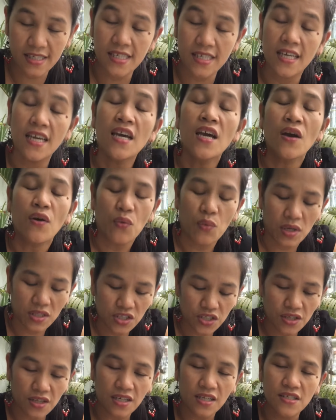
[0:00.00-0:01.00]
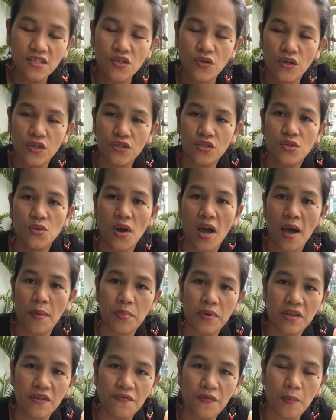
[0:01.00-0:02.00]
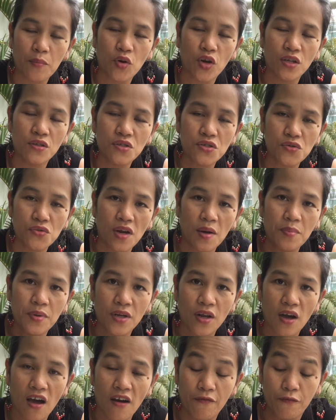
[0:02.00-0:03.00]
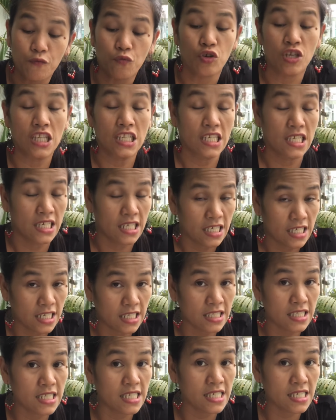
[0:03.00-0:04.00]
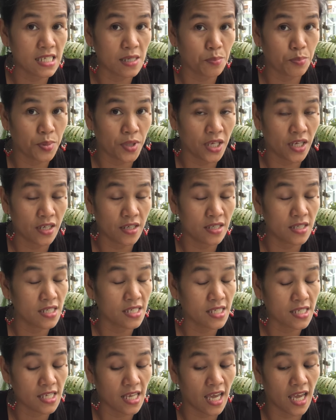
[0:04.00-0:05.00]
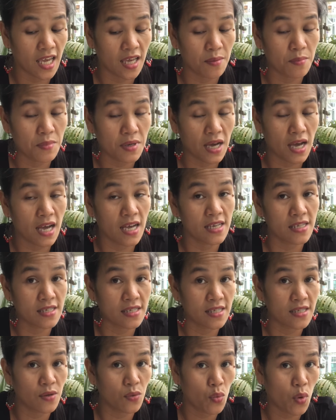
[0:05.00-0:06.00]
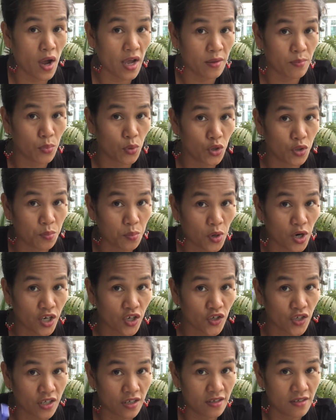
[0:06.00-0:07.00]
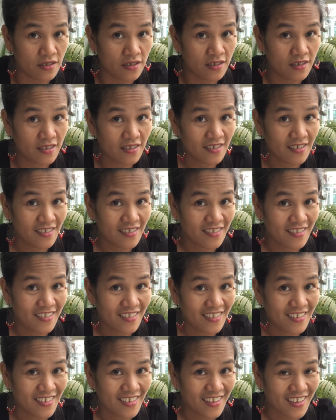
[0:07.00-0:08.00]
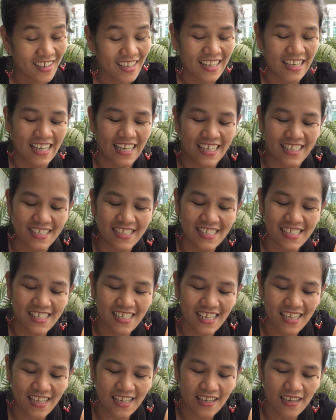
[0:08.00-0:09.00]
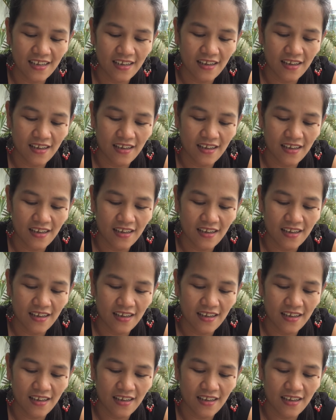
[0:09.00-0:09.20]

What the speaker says: see, what do you think is going to happen if I'm going to rub it off? Will it disappear the same as the whiteboard marker? Let's see.